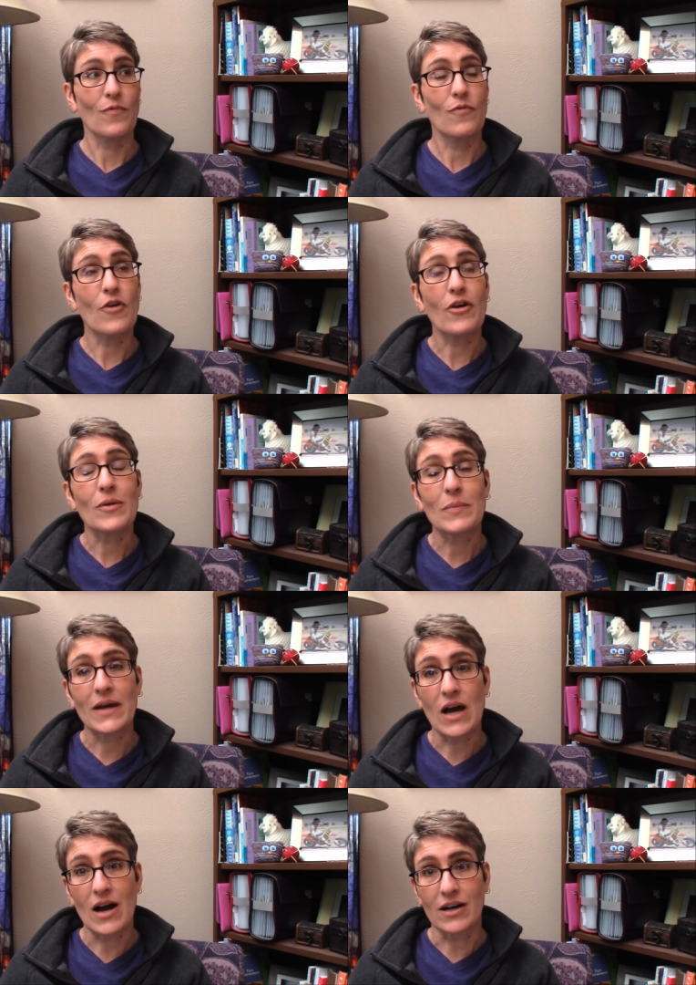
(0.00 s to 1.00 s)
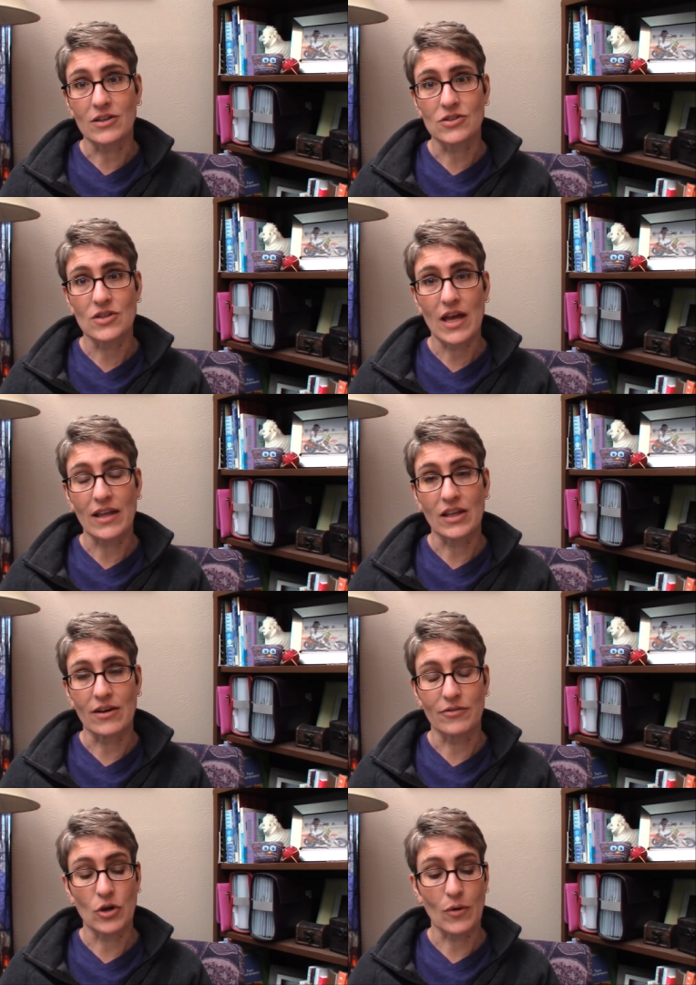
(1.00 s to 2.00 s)
Very big hugs and
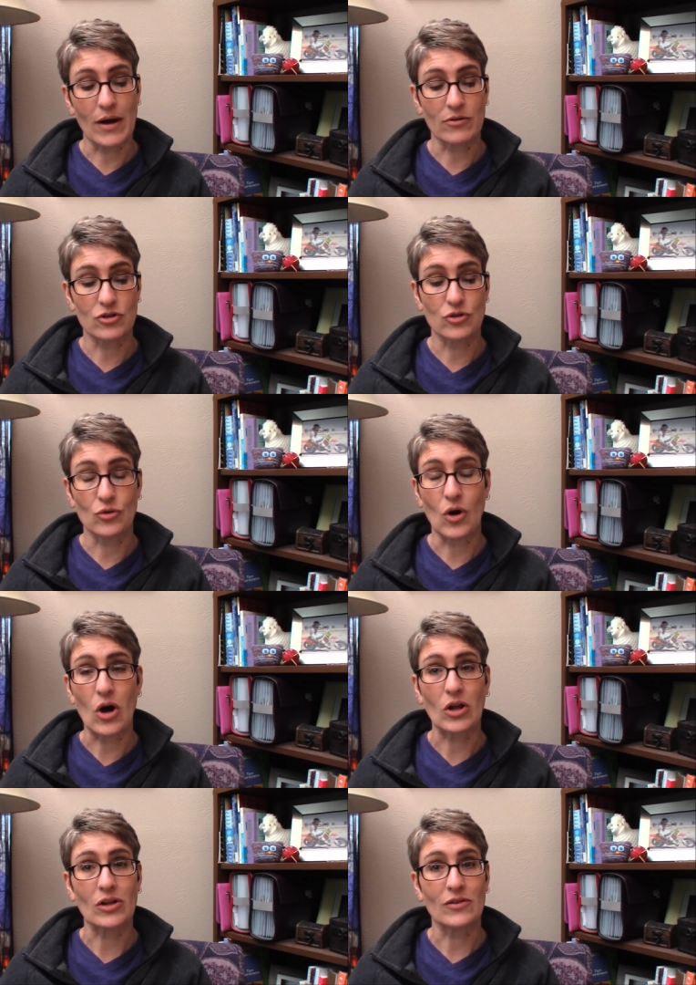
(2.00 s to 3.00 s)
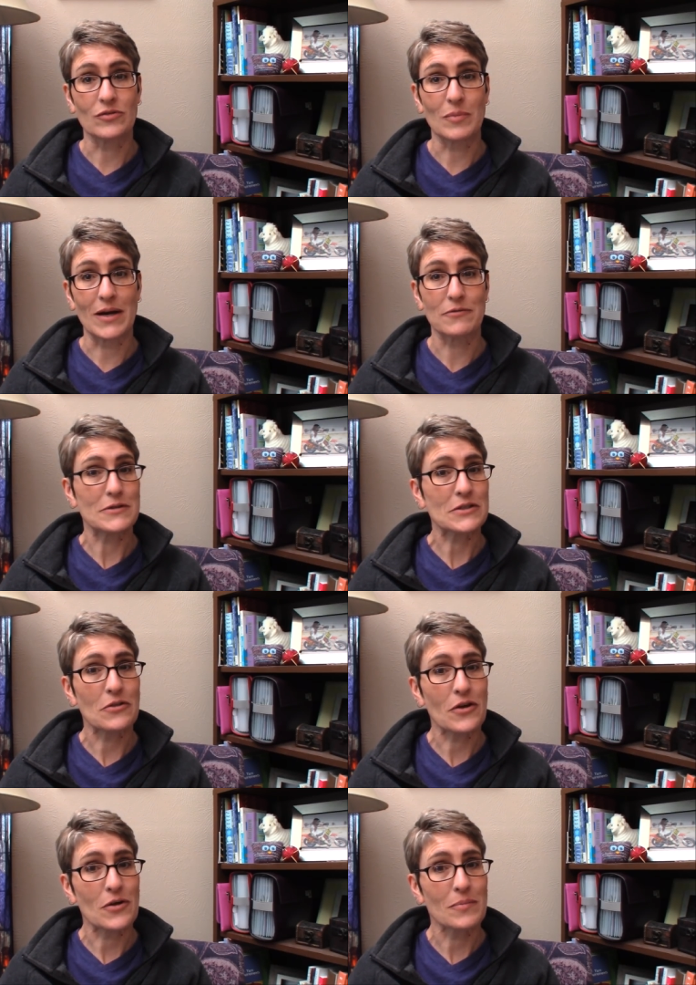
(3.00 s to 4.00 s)
love go out to all of my physical
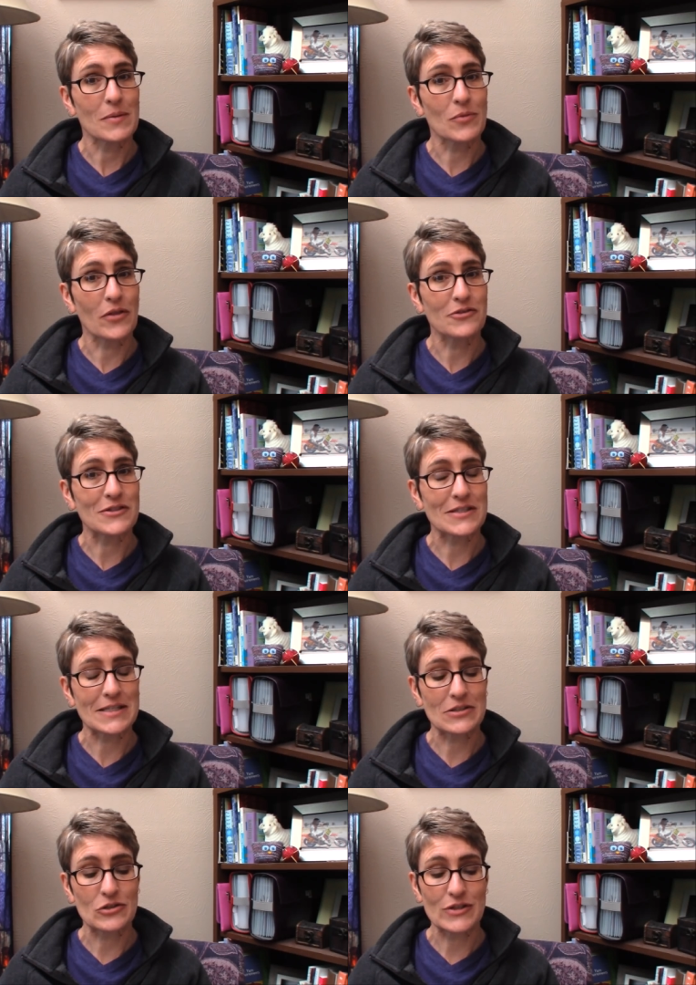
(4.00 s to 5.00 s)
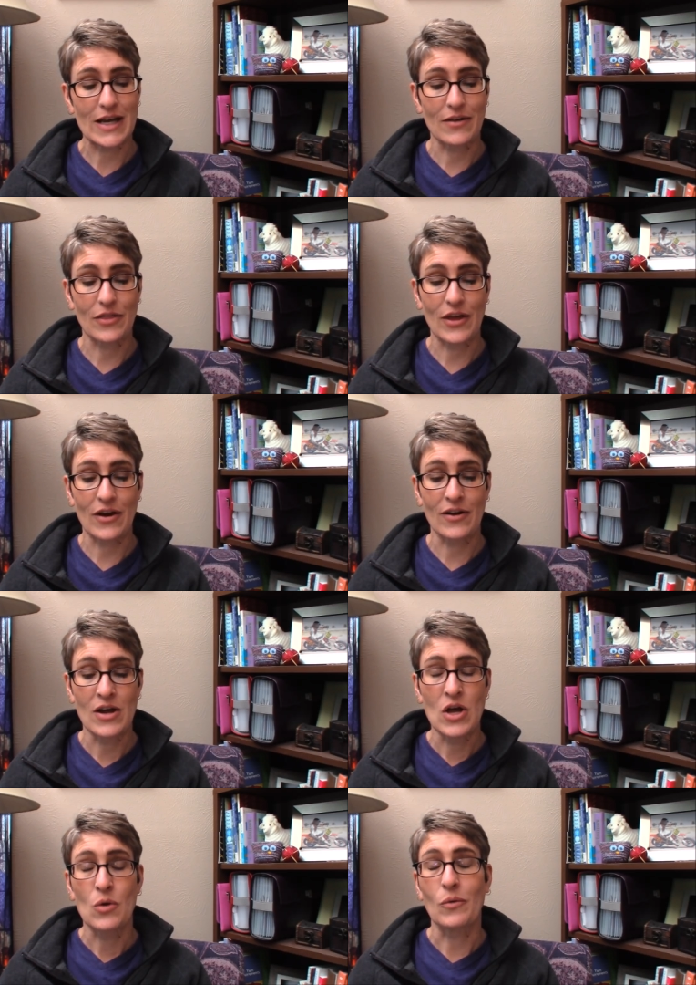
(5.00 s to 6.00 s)
therapy brothers and sisters out there,
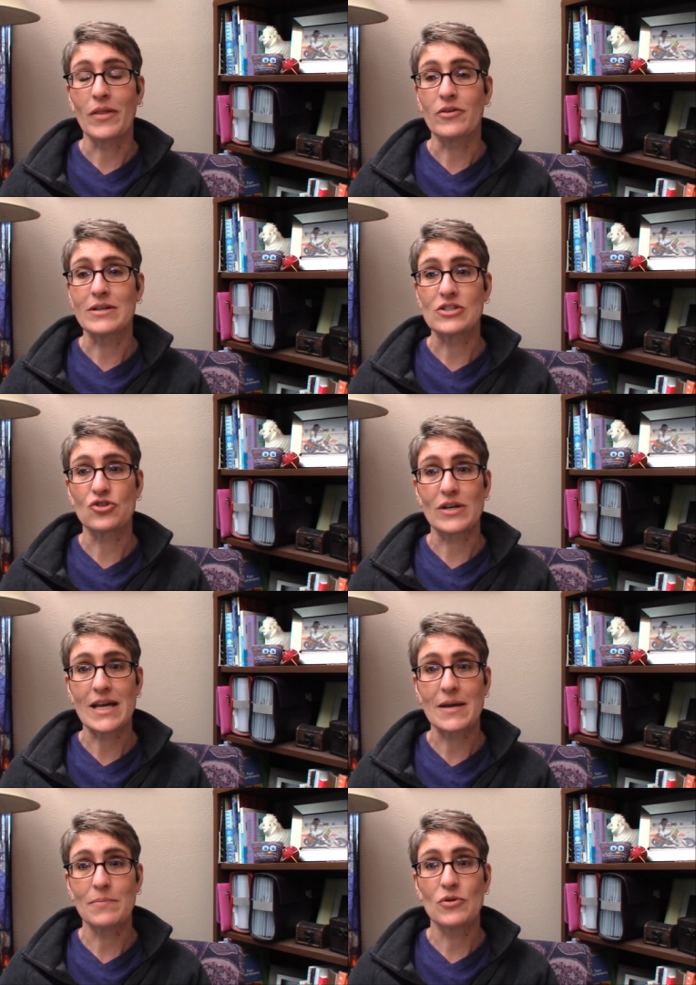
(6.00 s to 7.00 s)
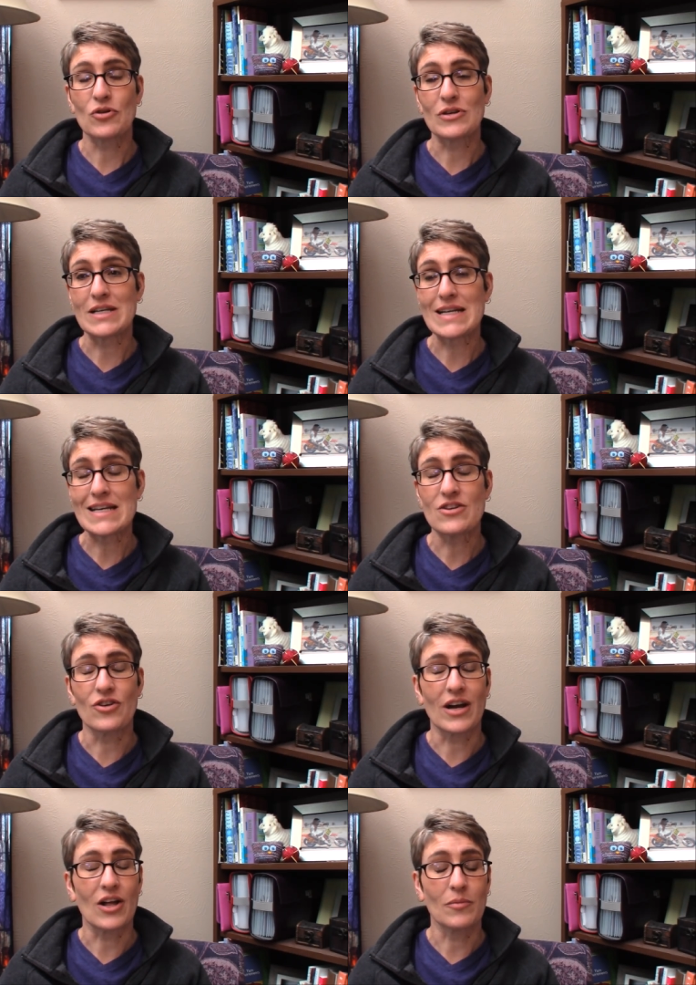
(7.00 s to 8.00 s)
whether it's your hip, your knee,
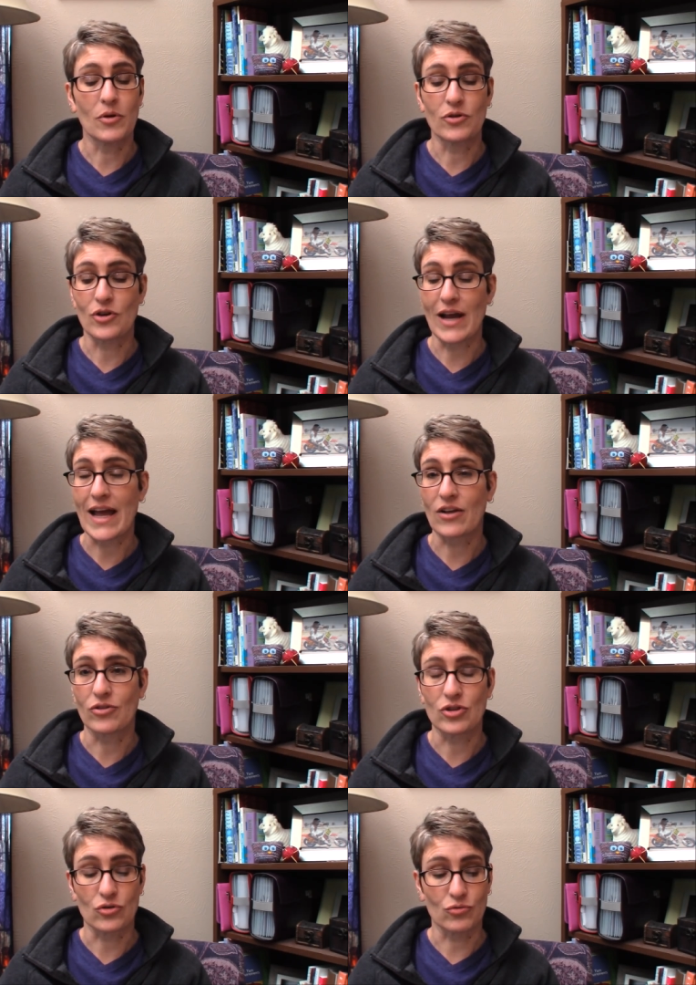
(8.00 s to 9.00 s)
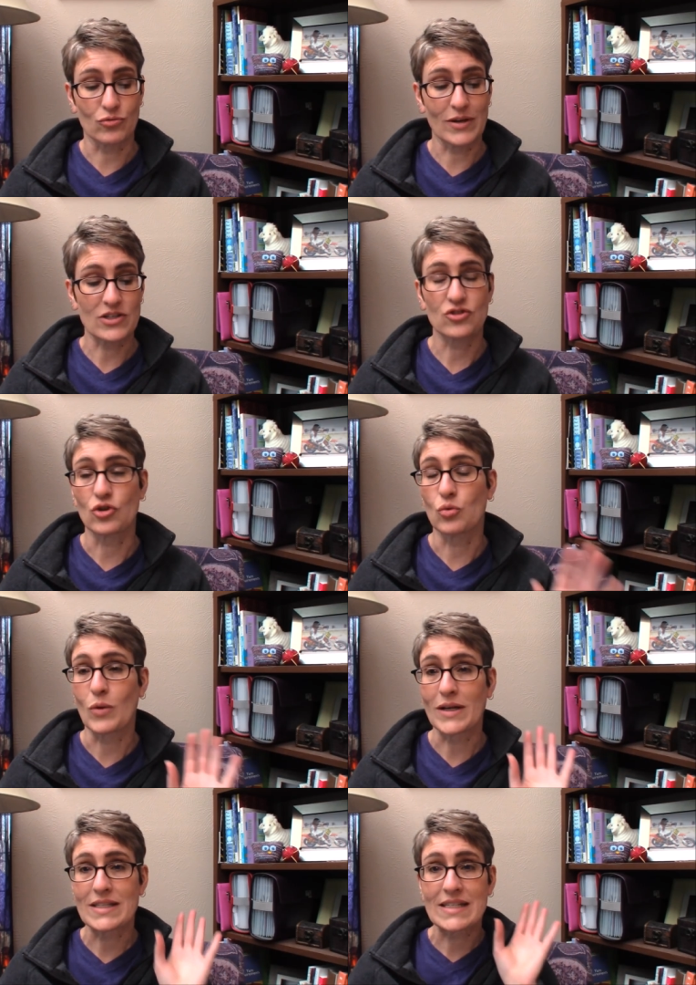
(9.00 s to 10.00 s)
your elbow, your ankle, your wrist, your
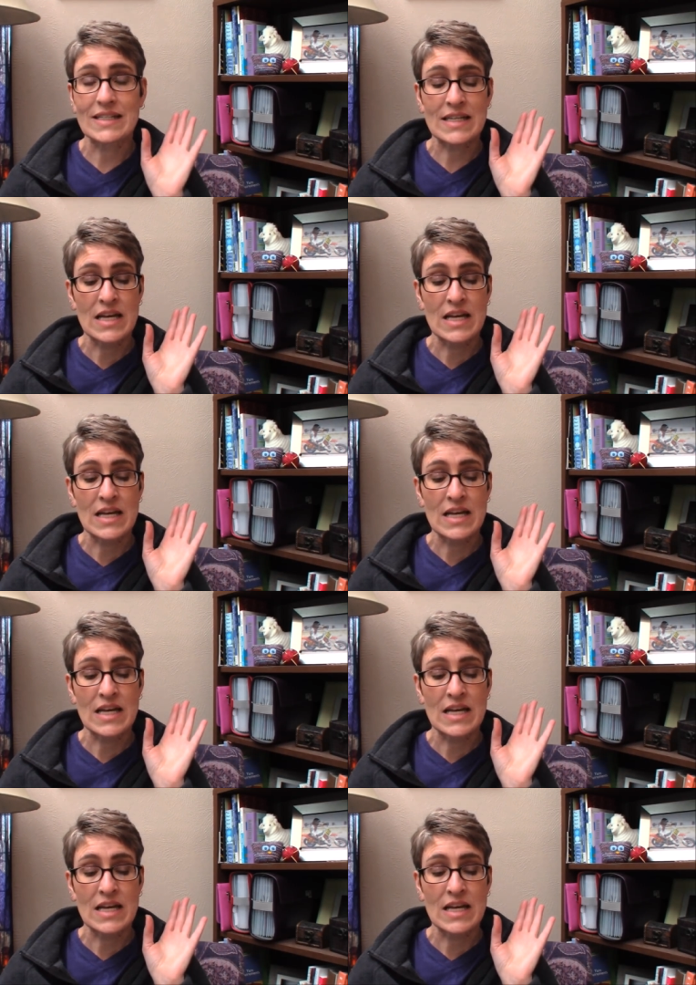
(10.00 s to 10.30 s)
what's-it.